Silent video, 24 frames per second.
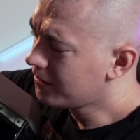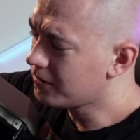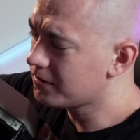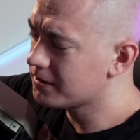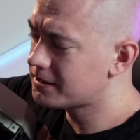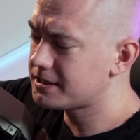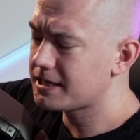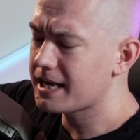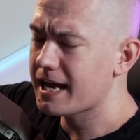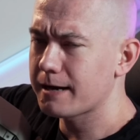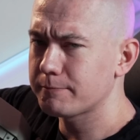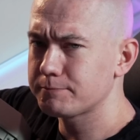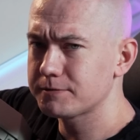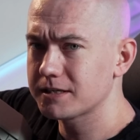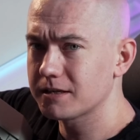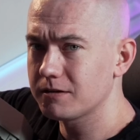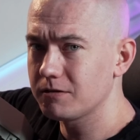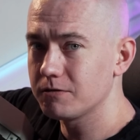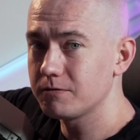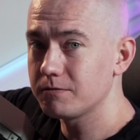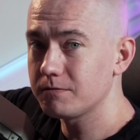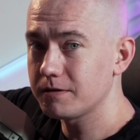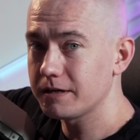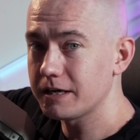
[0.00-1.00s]
Looks
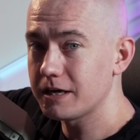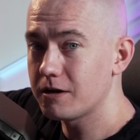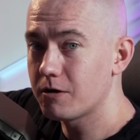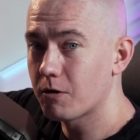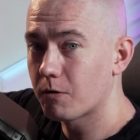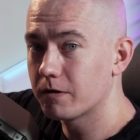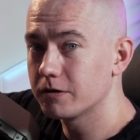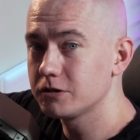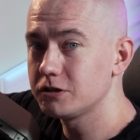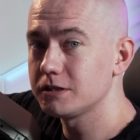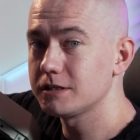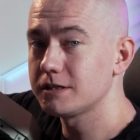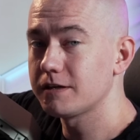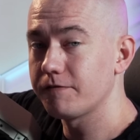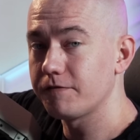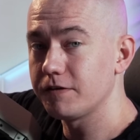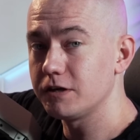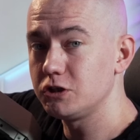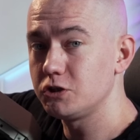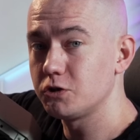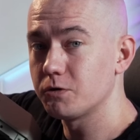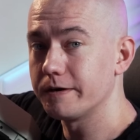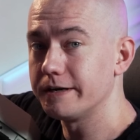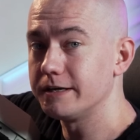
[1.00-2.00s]
absolutely gorgeous. If
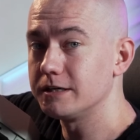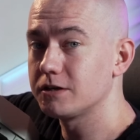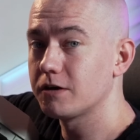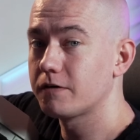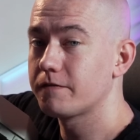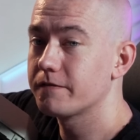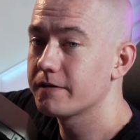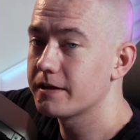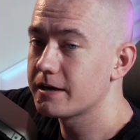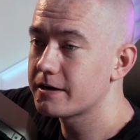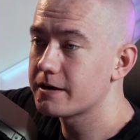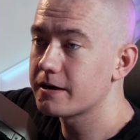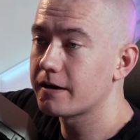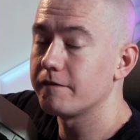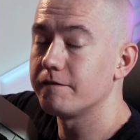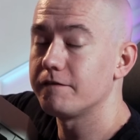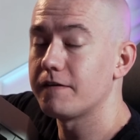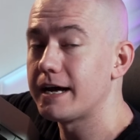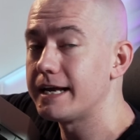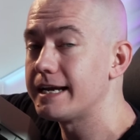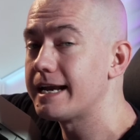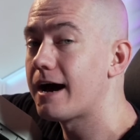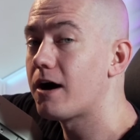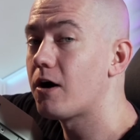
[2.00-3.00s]
you join us over there, you can
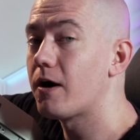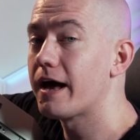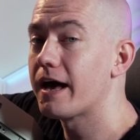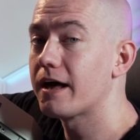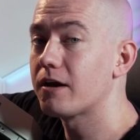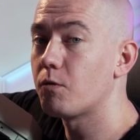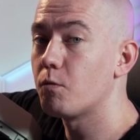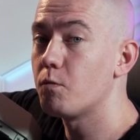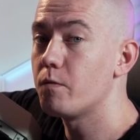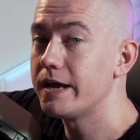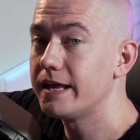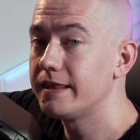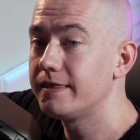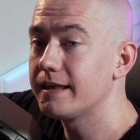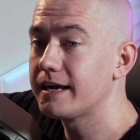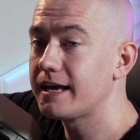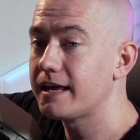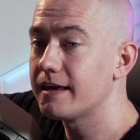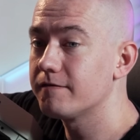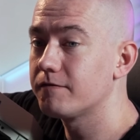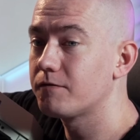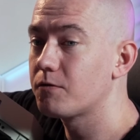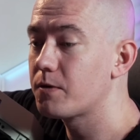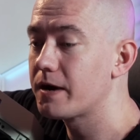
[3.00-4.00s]
find out how to win the
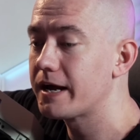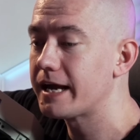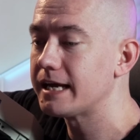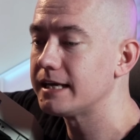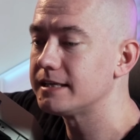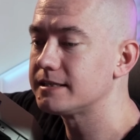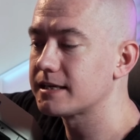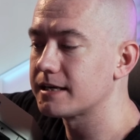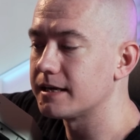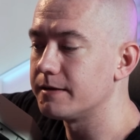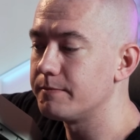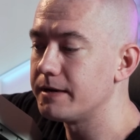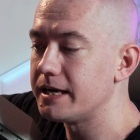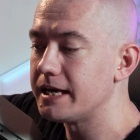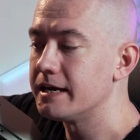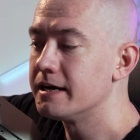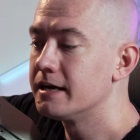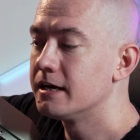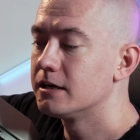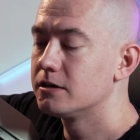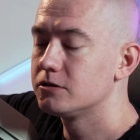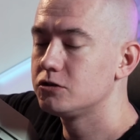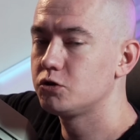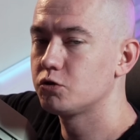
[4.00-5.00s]
giveaway. It's gonna
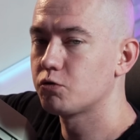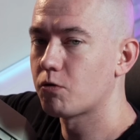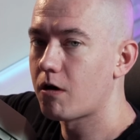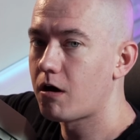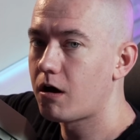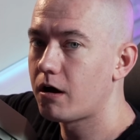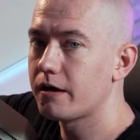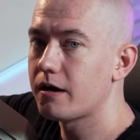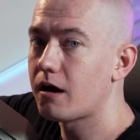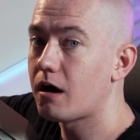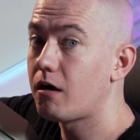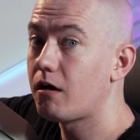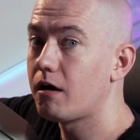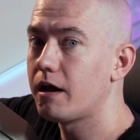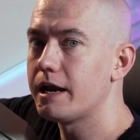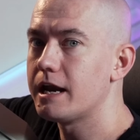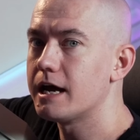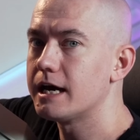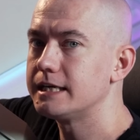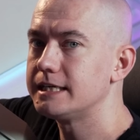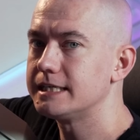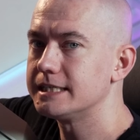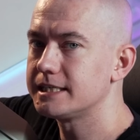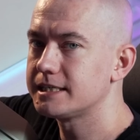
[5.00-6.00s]
be drawn
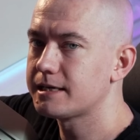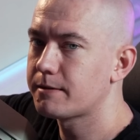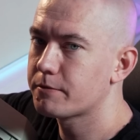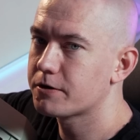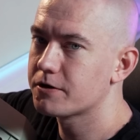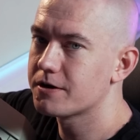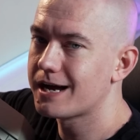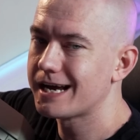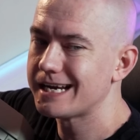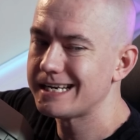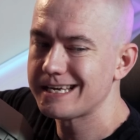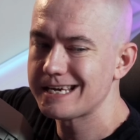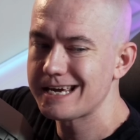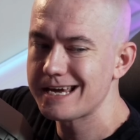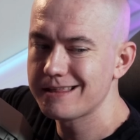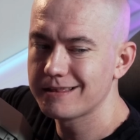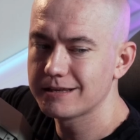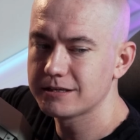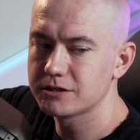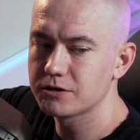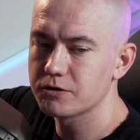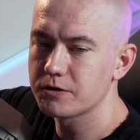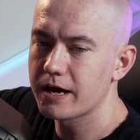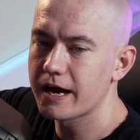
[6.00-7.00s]
on December
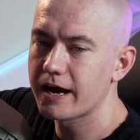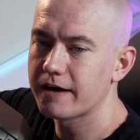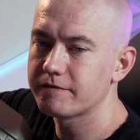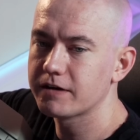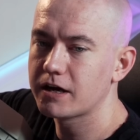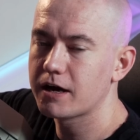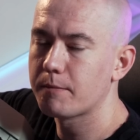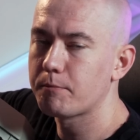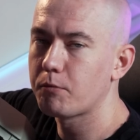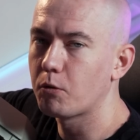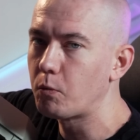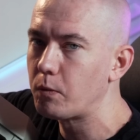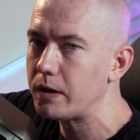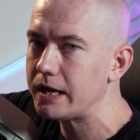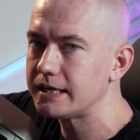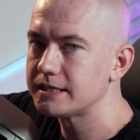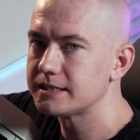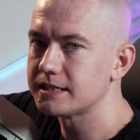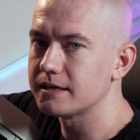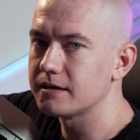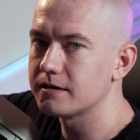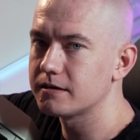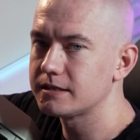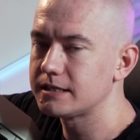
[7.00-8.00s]
19th, so you have a couple
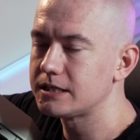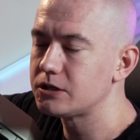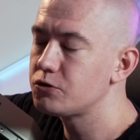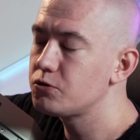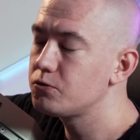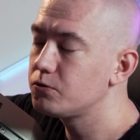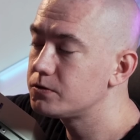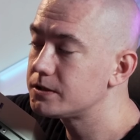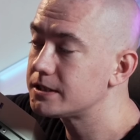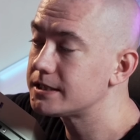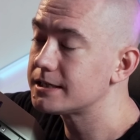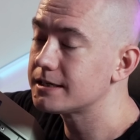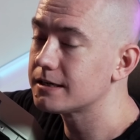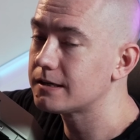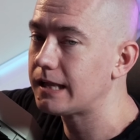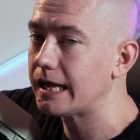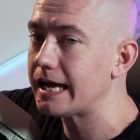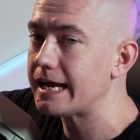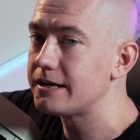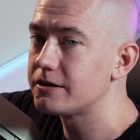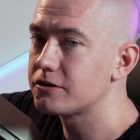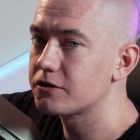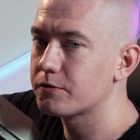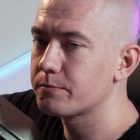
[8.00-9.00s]
weeks to
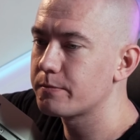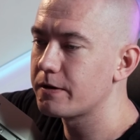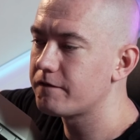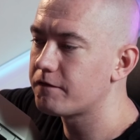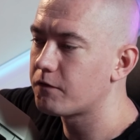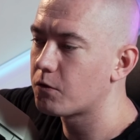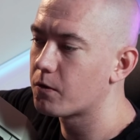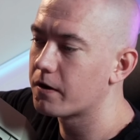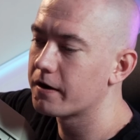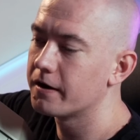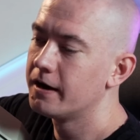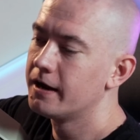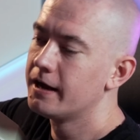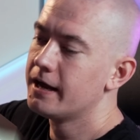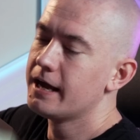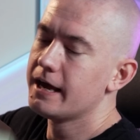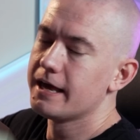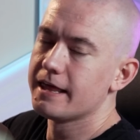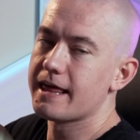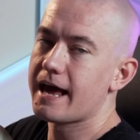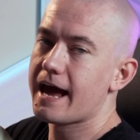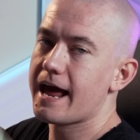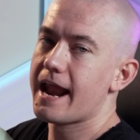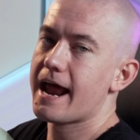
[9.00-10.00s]
still enter before
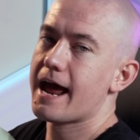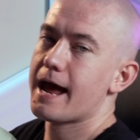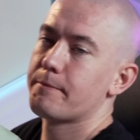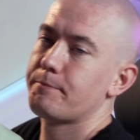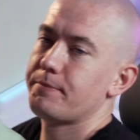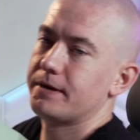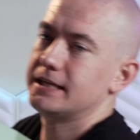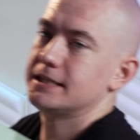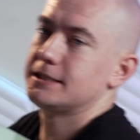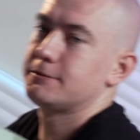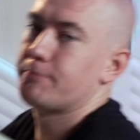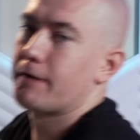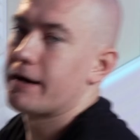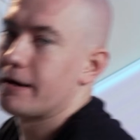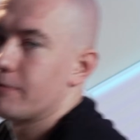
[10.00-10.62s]
that happens,